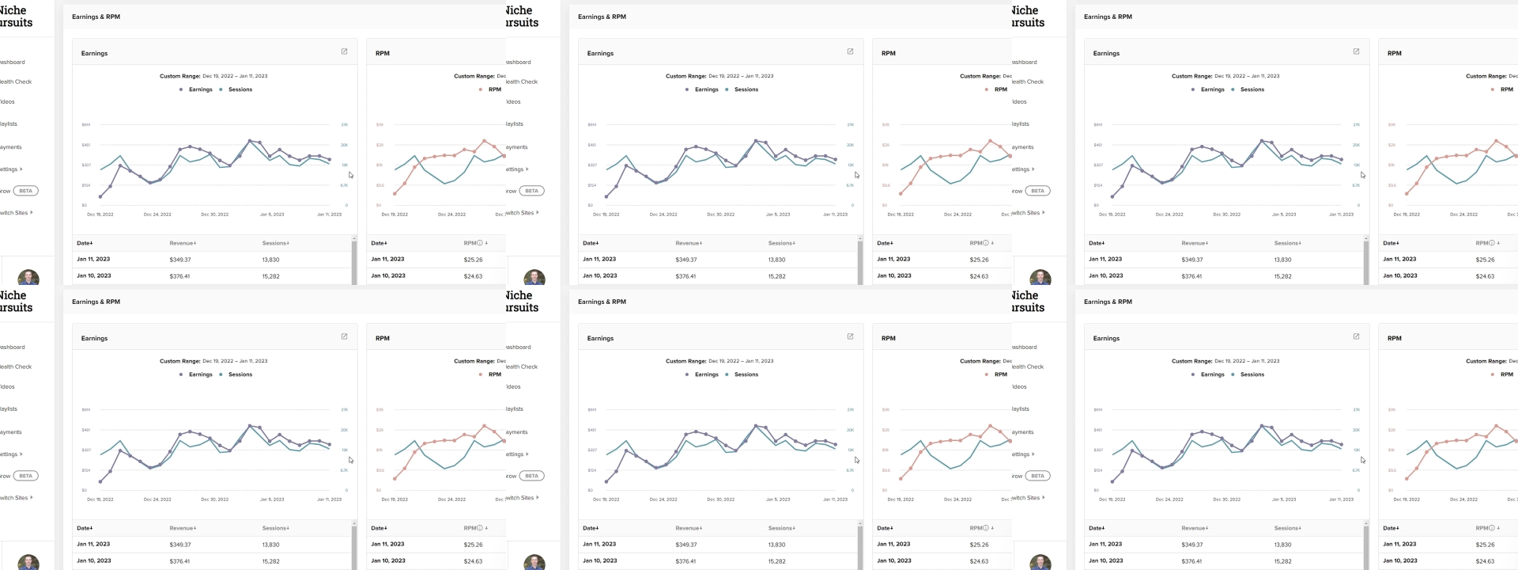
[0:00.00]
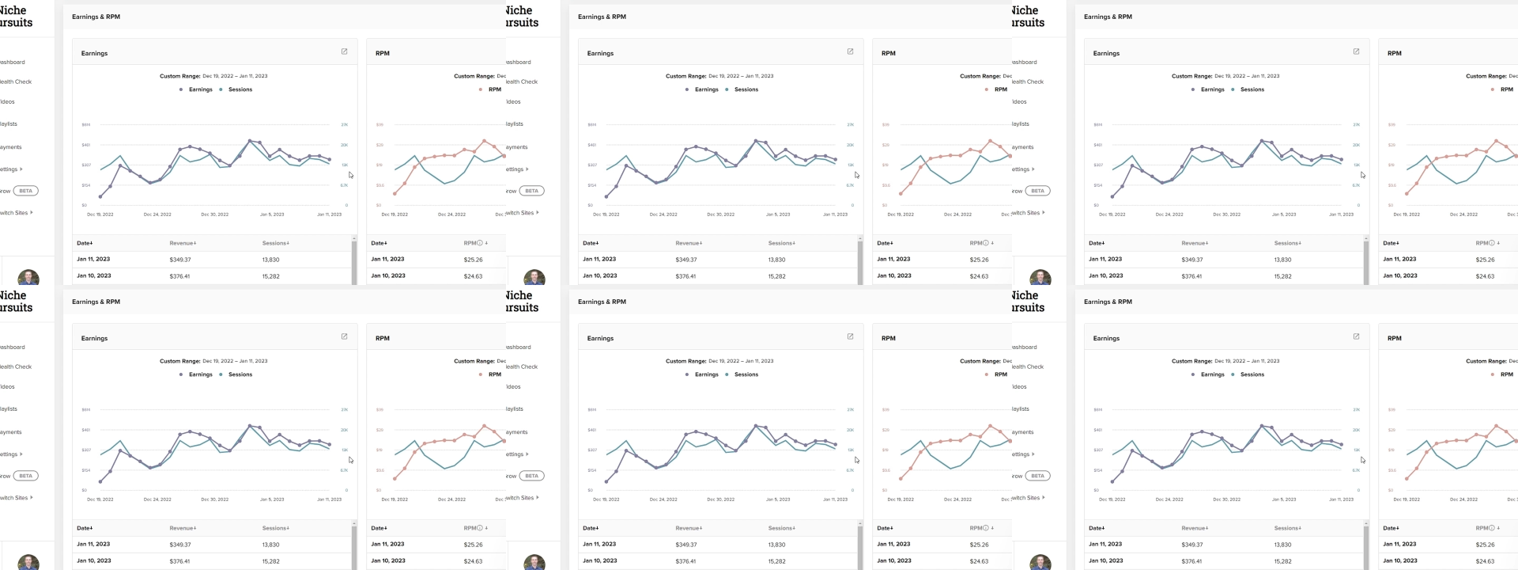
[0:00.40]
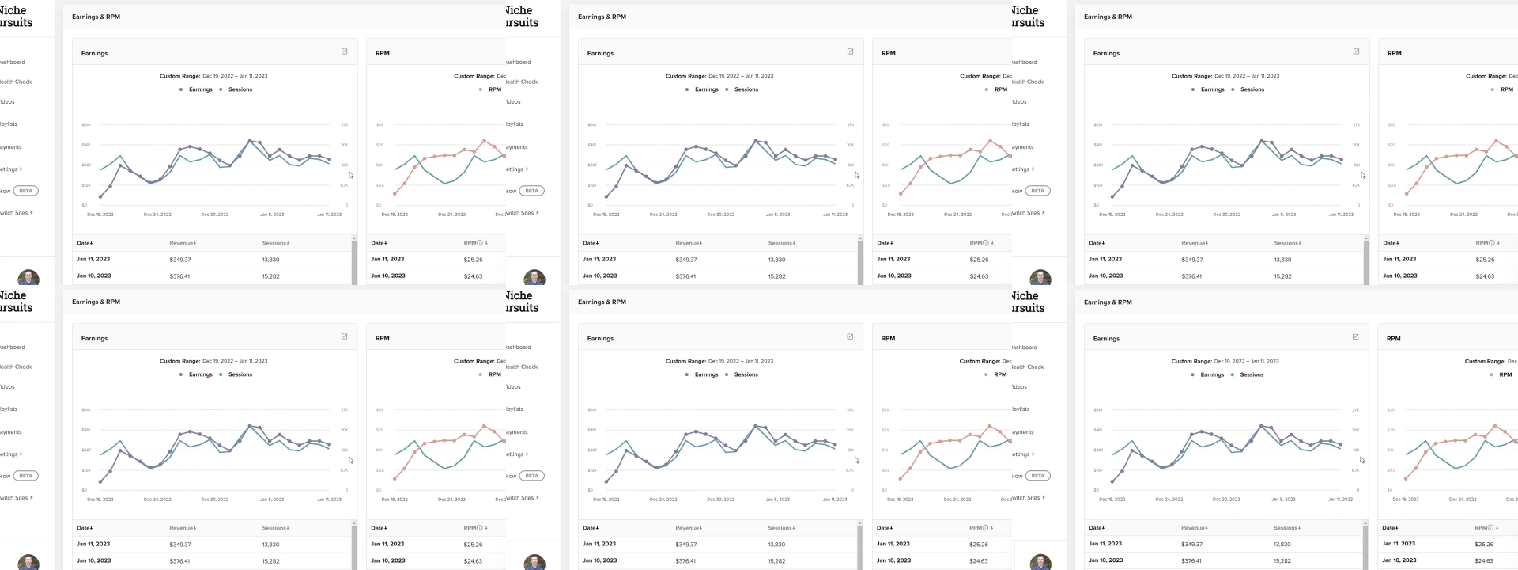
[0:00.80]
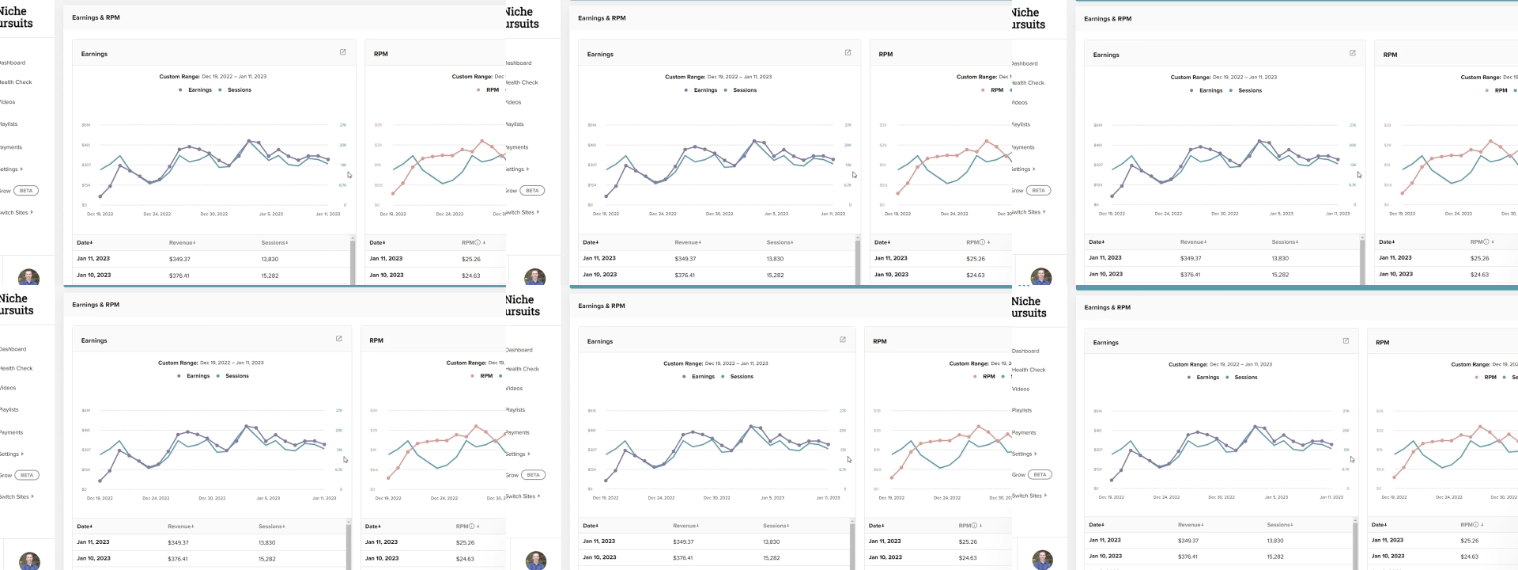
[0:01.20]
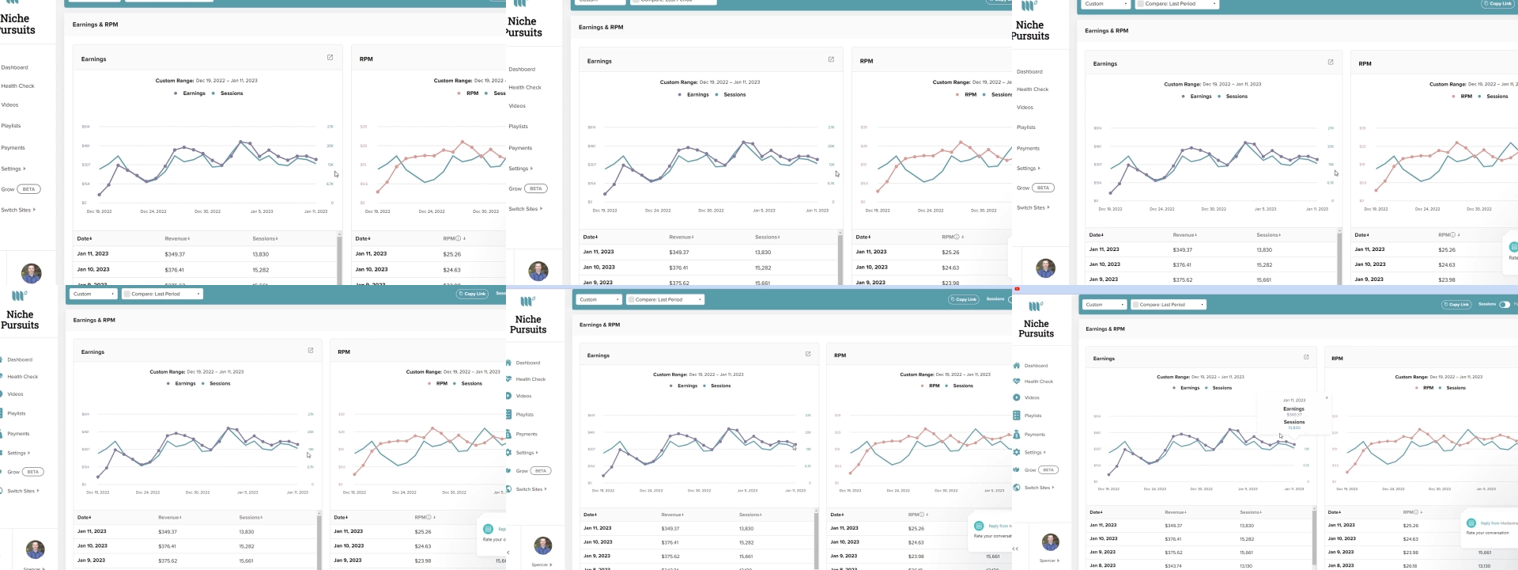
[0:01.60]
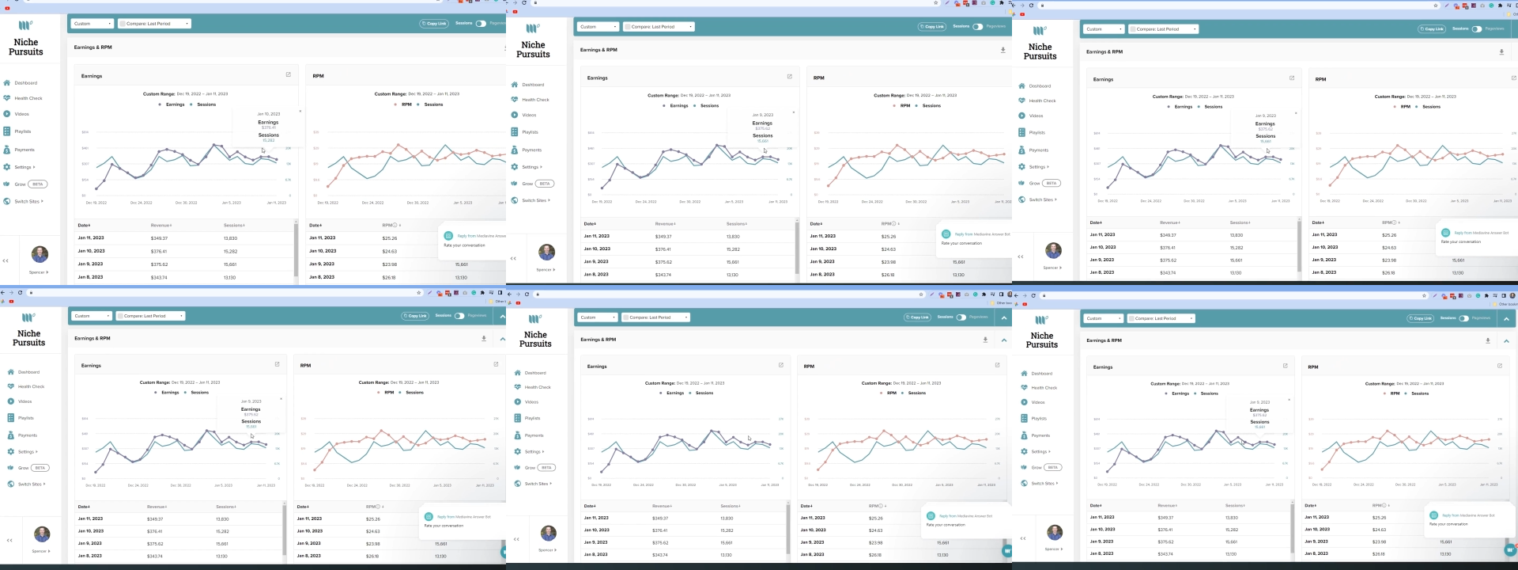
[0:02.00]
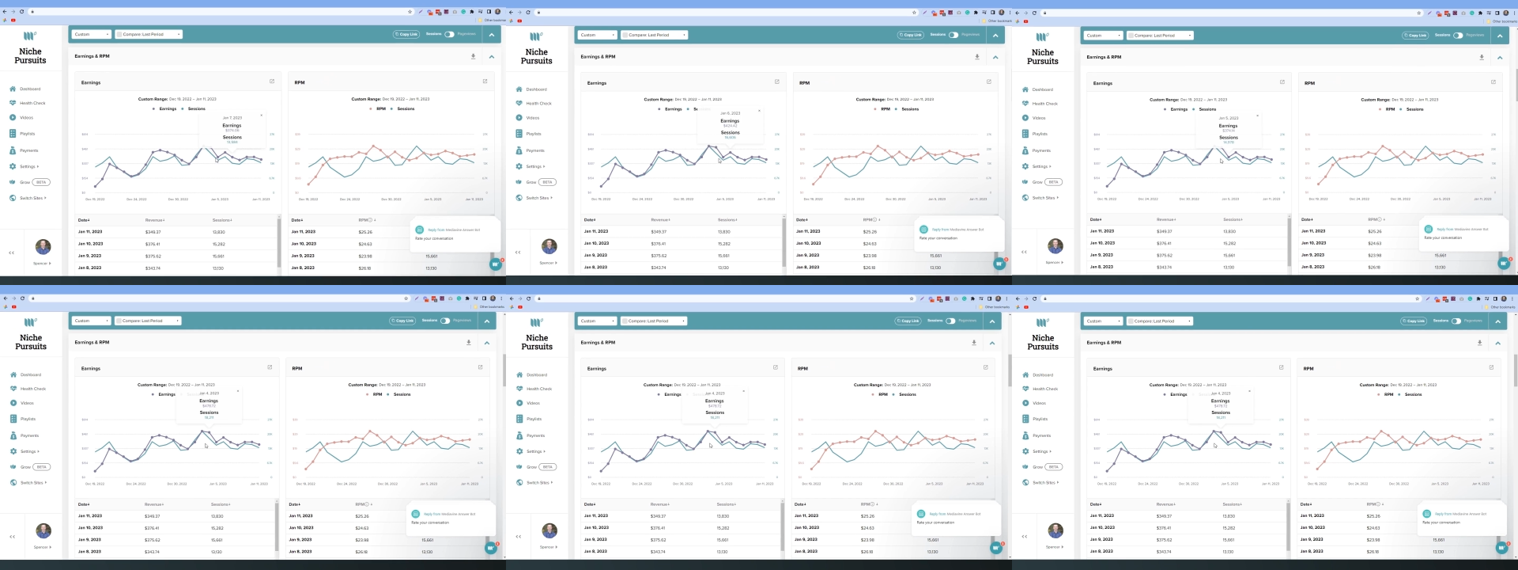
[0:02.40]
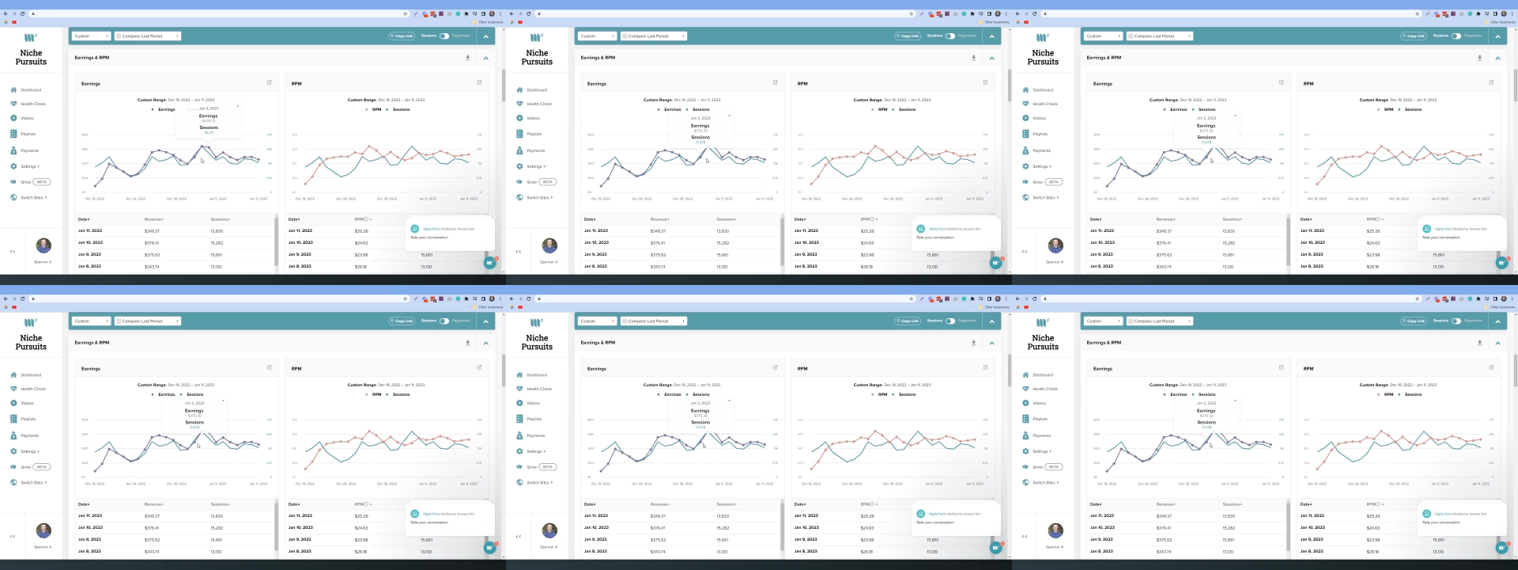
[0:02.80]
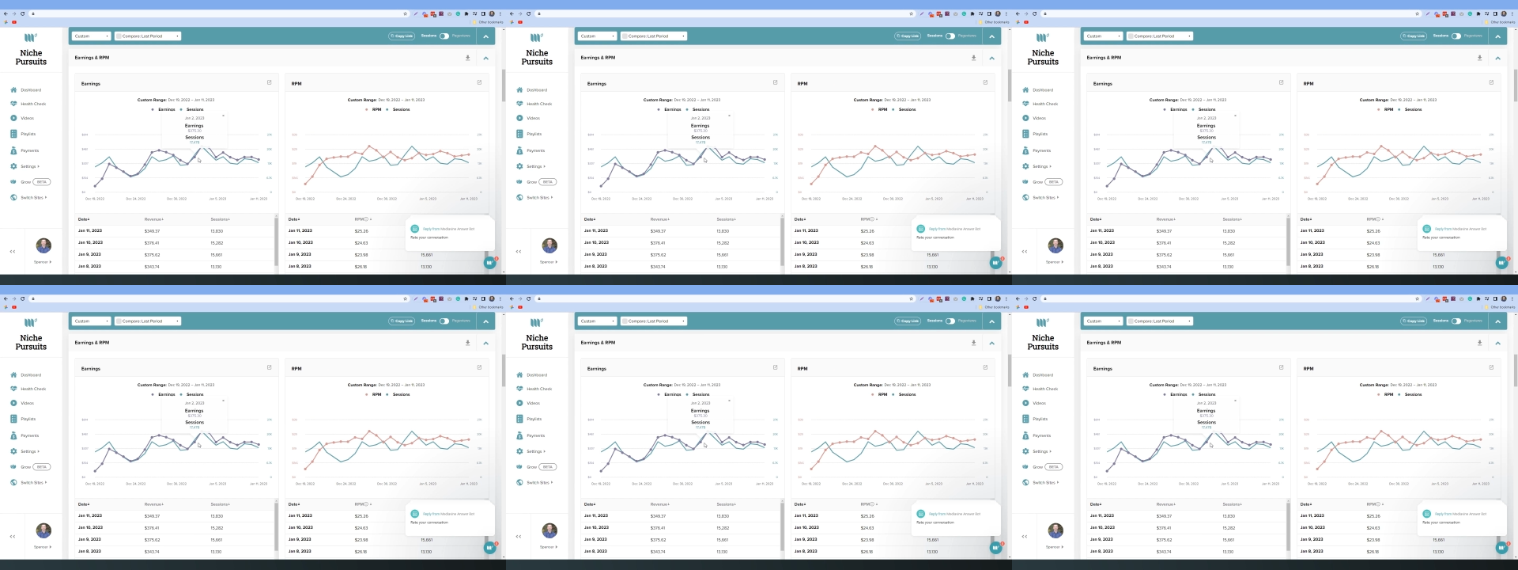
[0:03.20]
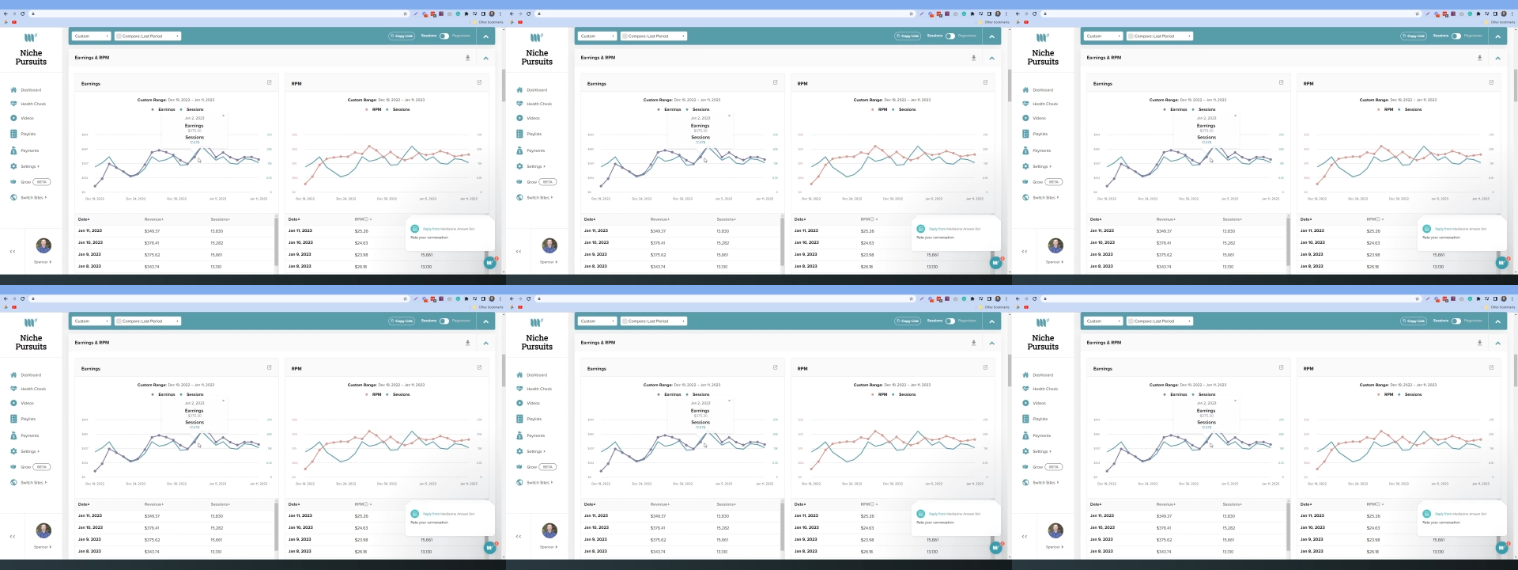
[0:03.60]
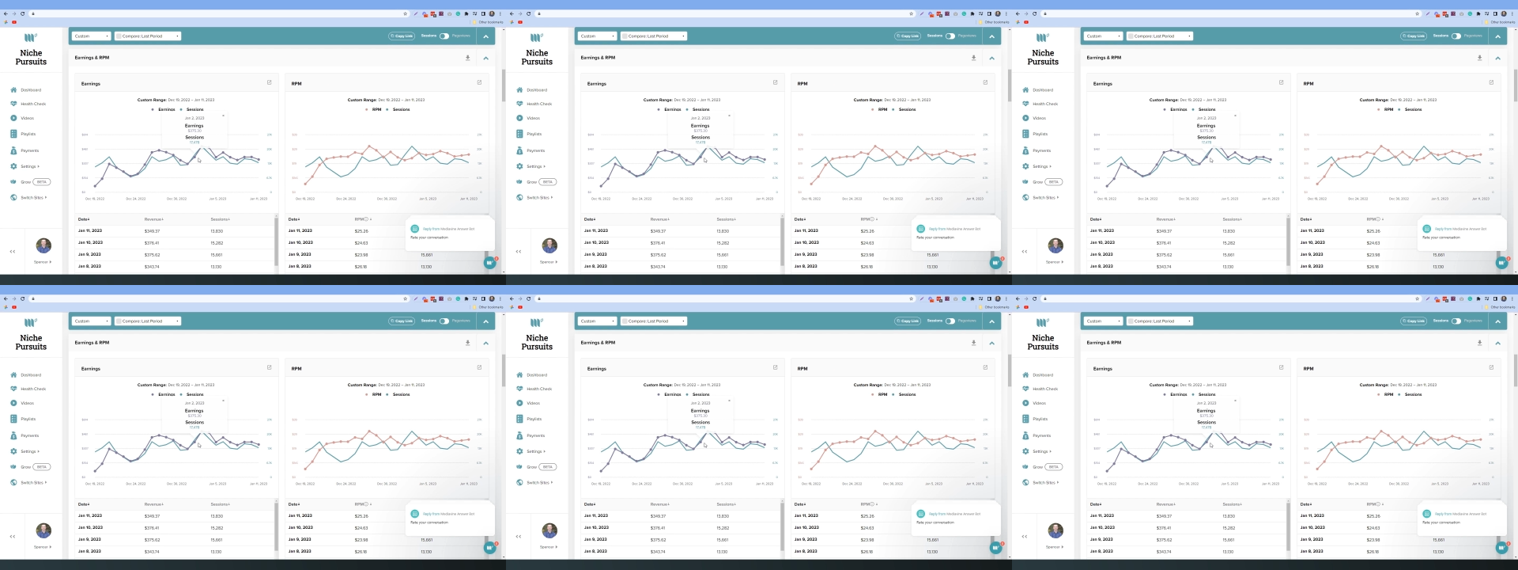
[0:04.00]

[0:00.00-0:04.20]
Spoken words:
No face is visible, so there are no lips to read.